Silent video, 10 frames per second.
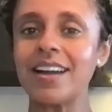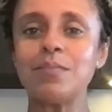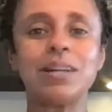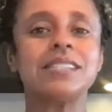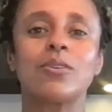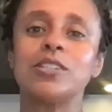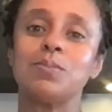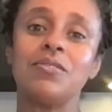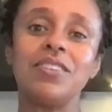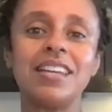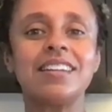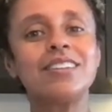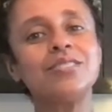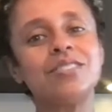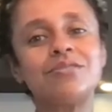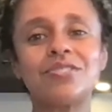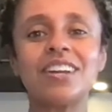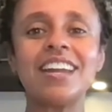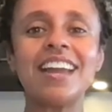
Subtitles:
but it's going to be vegan, gluten free,